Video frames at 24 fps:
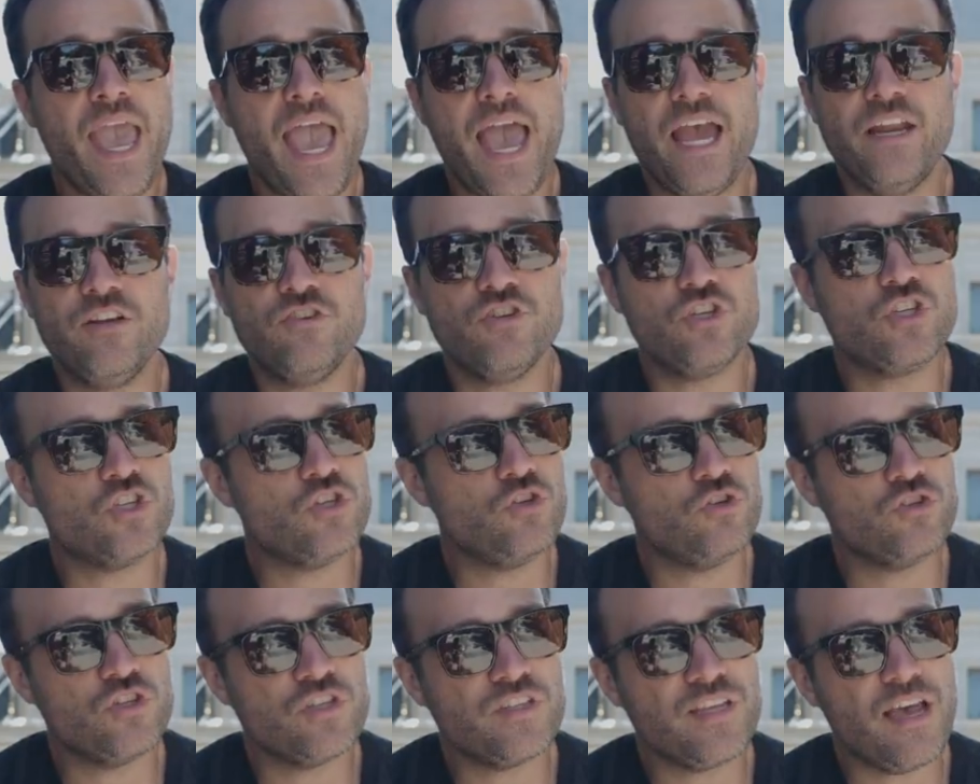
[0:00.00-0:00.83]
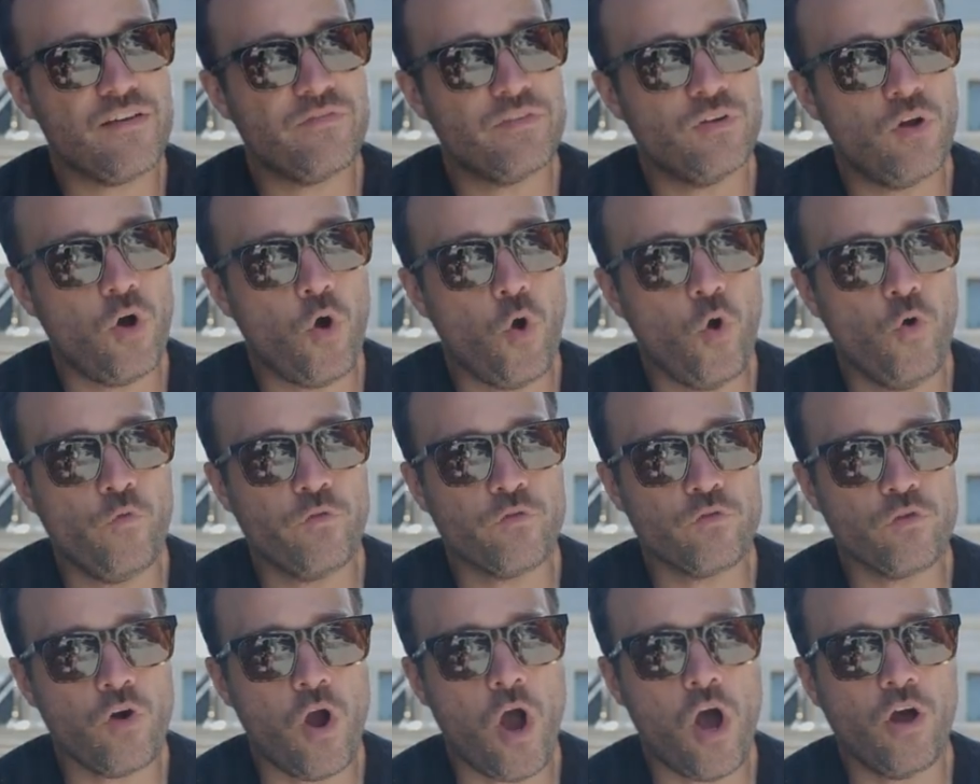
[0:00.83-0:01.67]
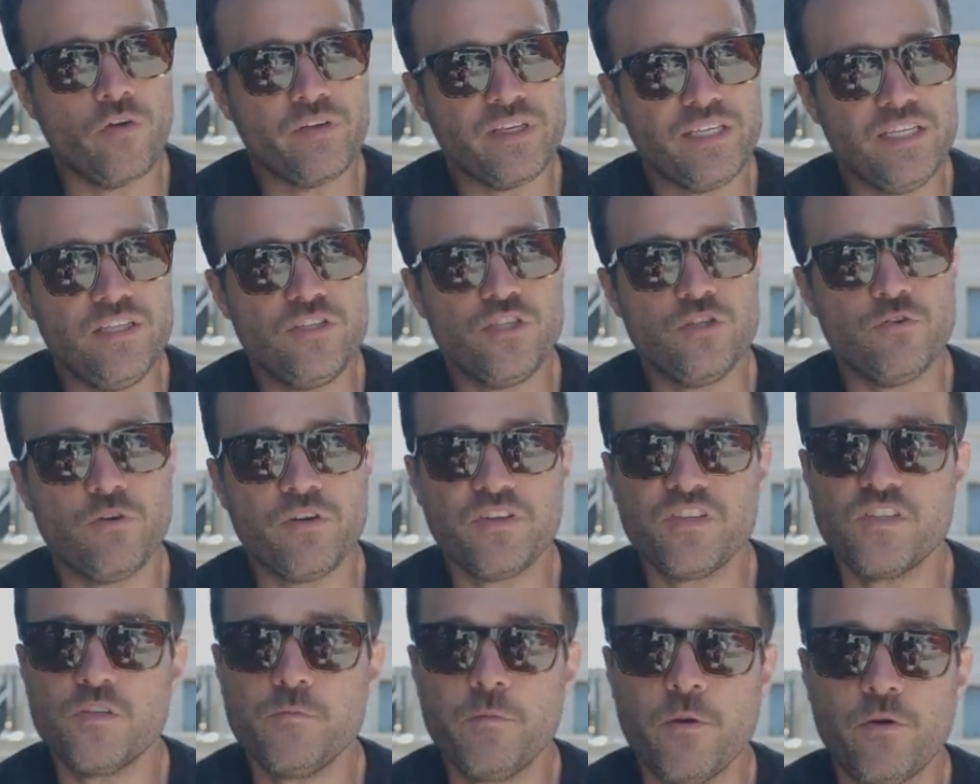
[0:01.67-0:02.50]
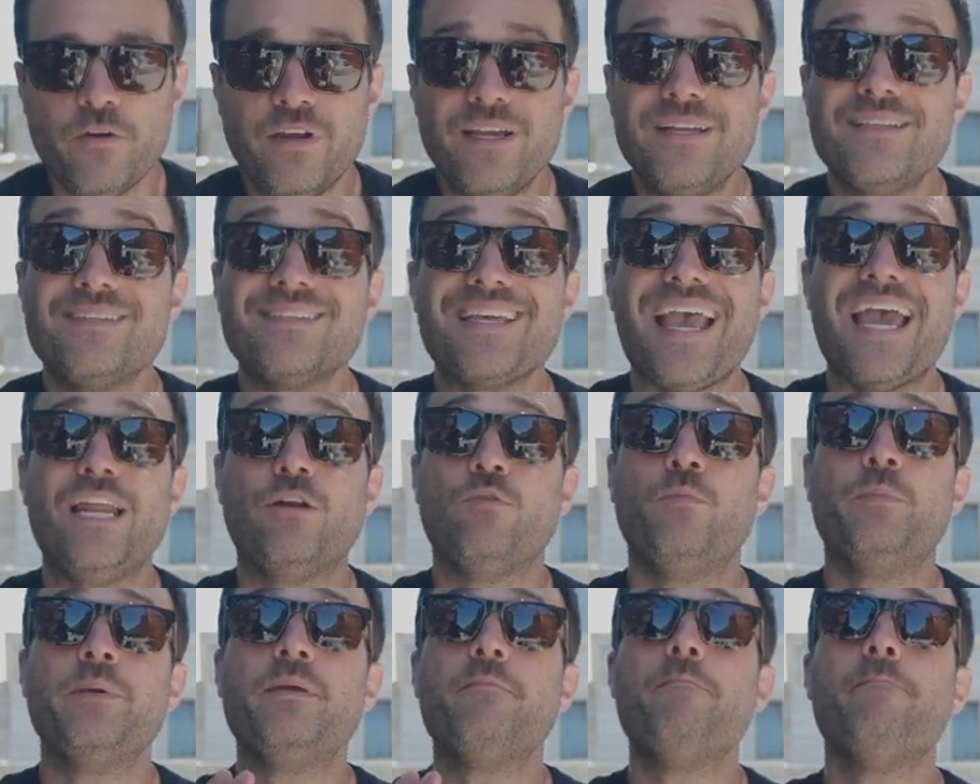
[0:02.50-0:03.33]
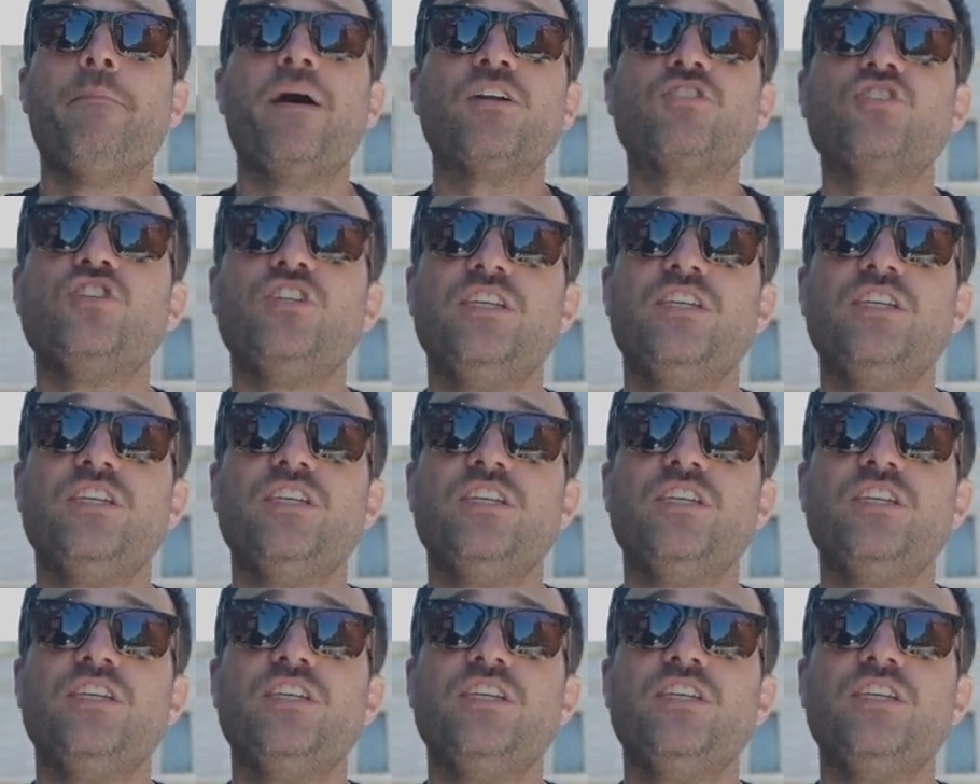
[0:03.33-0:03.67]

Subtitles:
and you'll just have an overall easier experience, and it'll be much